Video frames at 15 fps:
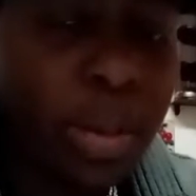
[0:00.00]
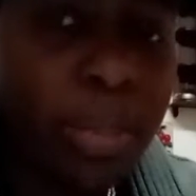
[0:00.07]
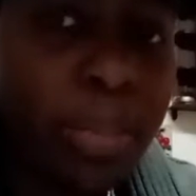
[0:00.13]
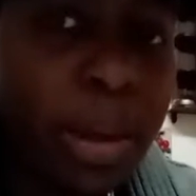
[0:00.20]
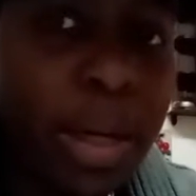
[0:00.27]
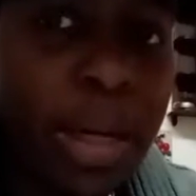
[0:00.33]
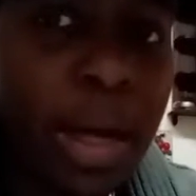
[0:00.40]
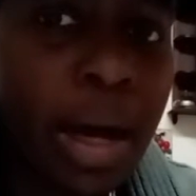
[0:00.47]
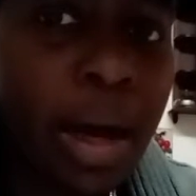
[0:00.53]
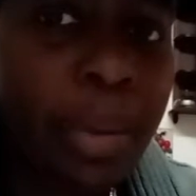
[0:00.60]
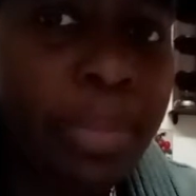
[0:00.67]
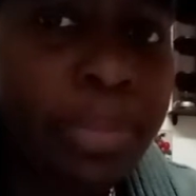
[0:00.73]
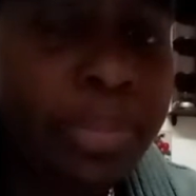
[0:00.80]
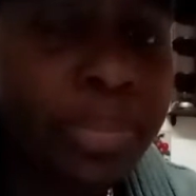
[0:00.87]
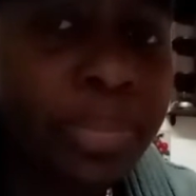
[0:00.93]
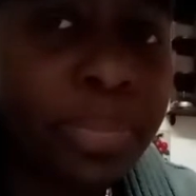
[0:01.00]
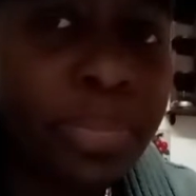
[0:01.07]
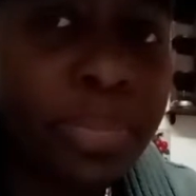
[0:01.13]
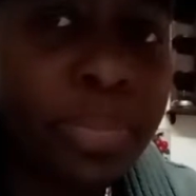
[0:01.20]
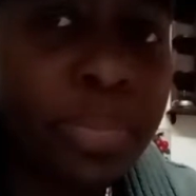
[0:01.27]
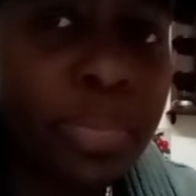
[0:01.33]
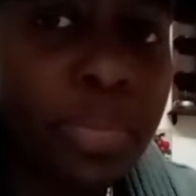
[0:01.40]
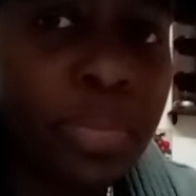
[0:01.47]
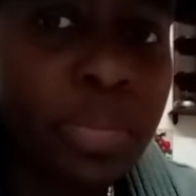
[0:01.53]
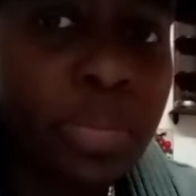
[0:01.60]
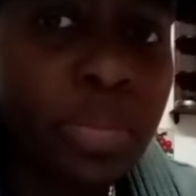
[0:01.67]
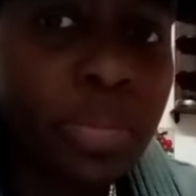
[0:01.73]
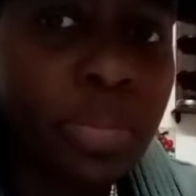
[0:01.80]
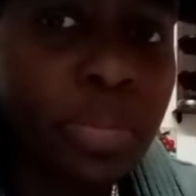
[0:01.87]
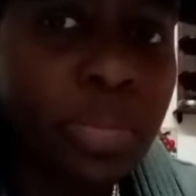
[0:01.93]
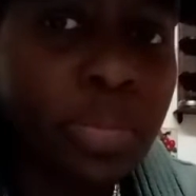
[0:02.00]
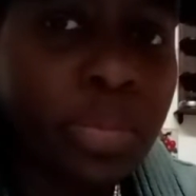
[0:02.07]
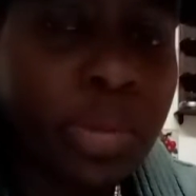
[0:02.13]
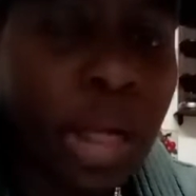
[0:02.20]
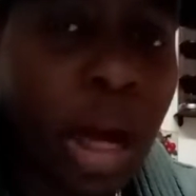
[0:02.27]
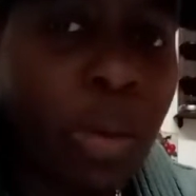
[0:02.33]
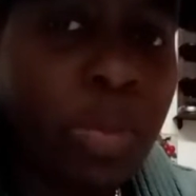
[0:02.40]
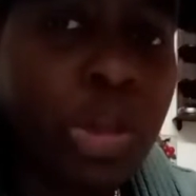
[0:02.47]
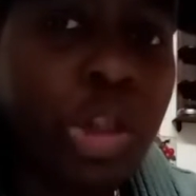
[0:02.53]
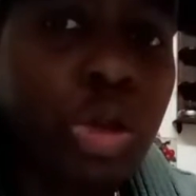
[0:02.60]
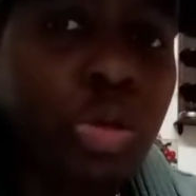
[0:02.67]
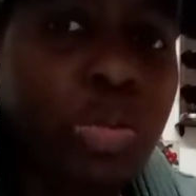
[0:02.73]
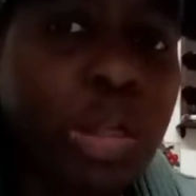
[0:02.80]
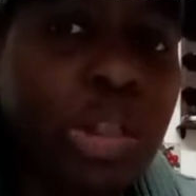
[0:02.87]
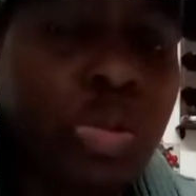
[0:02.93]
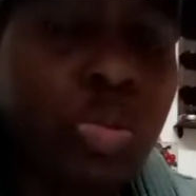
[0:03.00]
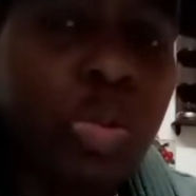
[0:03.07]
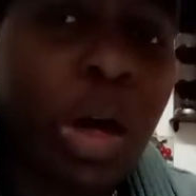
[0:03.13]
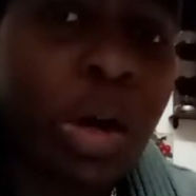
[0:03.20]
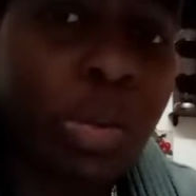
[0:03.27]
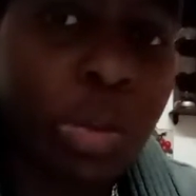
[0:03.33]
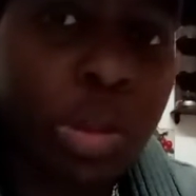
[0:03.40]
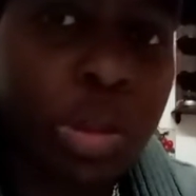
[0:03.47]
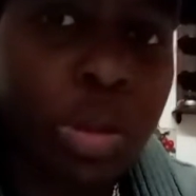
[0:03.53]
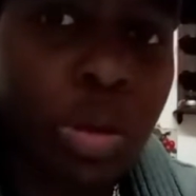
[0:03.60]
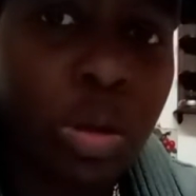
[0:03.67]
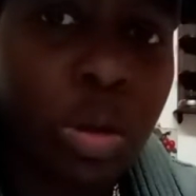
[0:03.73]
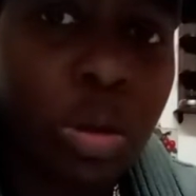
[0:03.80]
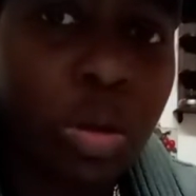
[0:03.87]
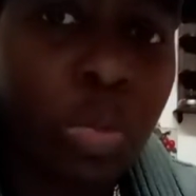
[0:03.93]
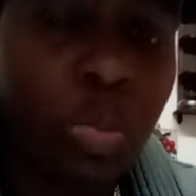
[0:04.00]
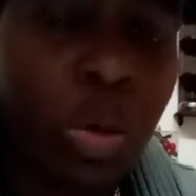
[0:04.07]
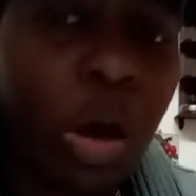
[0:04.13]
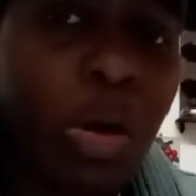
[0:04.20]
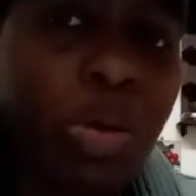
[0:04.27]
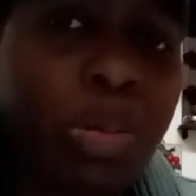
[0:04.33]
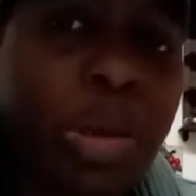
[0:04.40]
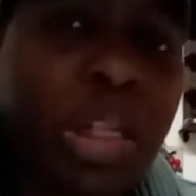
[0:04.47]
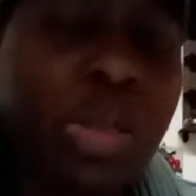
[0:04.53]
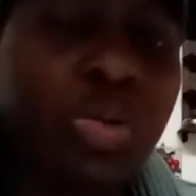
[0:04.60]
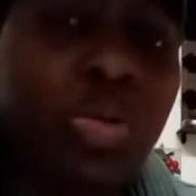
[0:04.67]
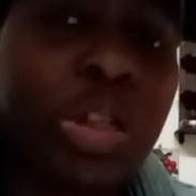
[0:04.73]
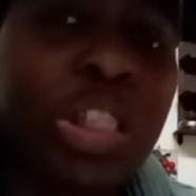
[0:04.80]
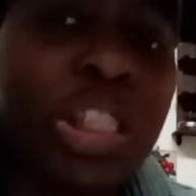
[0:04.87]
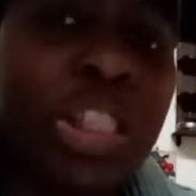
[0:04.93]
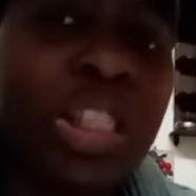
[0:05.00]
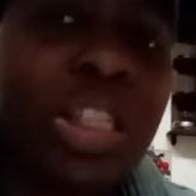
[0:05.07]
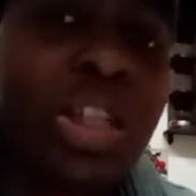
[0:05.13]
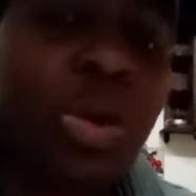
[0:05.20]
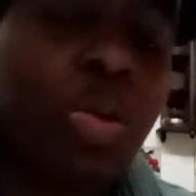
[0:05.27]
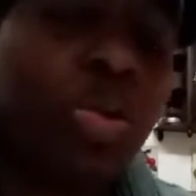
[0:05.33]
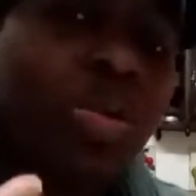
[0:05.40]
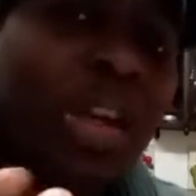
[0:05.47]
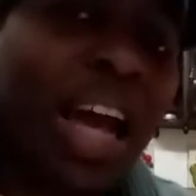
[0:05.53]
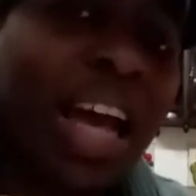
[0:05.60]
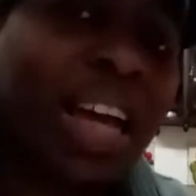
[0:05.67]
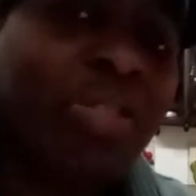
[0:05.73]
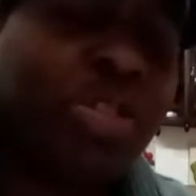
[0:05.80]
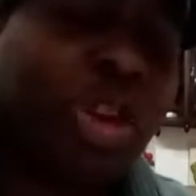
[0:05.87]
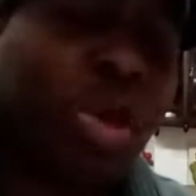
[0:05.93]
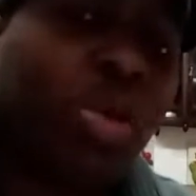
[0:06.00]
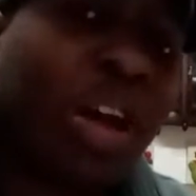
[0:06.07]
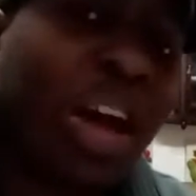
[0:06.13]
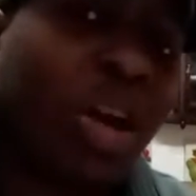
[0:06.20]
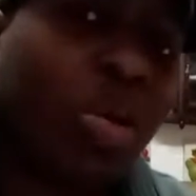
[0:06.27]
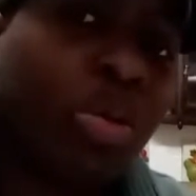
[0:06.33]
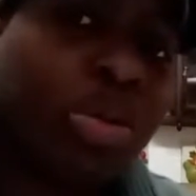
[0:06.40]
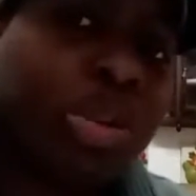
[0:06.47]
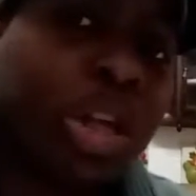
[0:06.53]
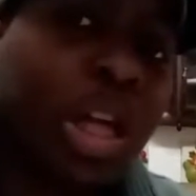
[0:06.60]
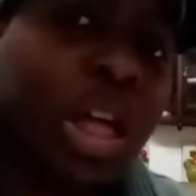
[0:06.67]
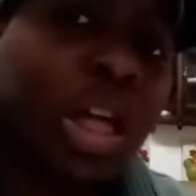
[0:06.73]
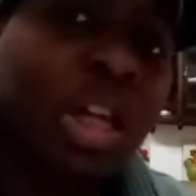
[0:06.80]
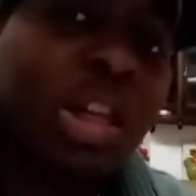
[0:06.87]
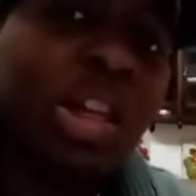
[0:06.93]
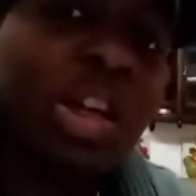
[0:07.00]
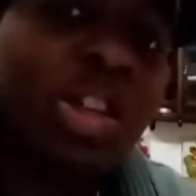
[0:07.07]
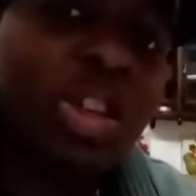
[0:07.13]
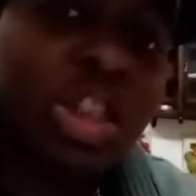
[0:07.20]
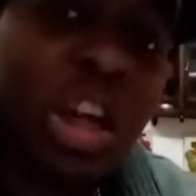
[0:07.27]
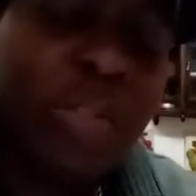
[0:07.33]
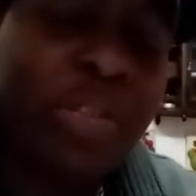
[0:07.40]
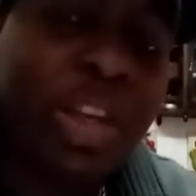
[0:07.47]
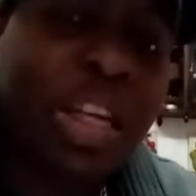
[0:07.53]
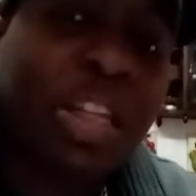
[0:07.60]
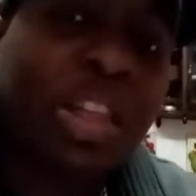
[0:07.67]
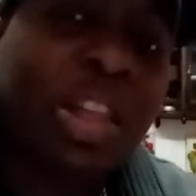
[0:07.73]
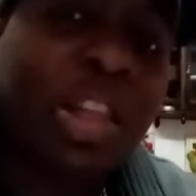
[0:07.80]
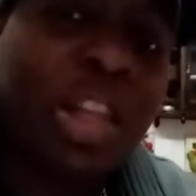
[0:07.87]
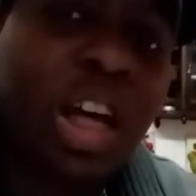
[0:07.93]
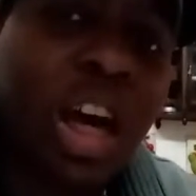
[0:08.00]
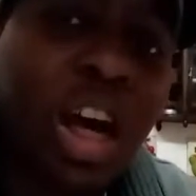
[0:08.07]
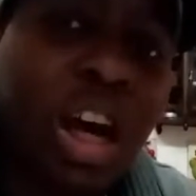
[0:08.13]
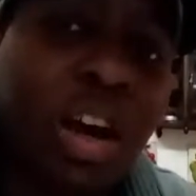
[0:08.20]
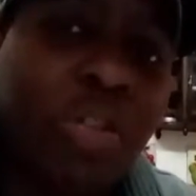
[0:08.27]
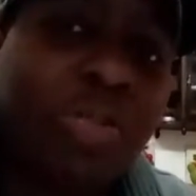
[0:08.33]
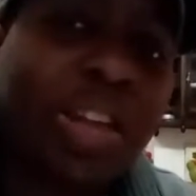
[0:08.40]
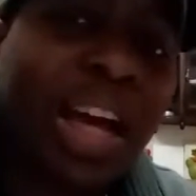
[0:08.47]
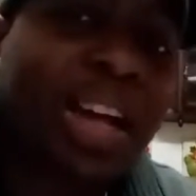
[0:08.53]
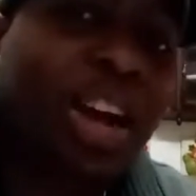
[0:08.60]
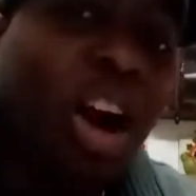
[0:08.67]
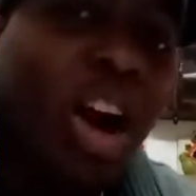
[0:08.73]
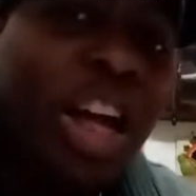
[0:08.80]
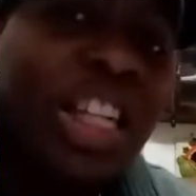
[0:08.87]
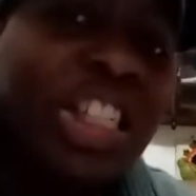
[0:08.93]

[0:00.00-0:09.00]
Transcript: But I wish you much wealth. Wealth means riches in your life, your health, longevity, love, that heart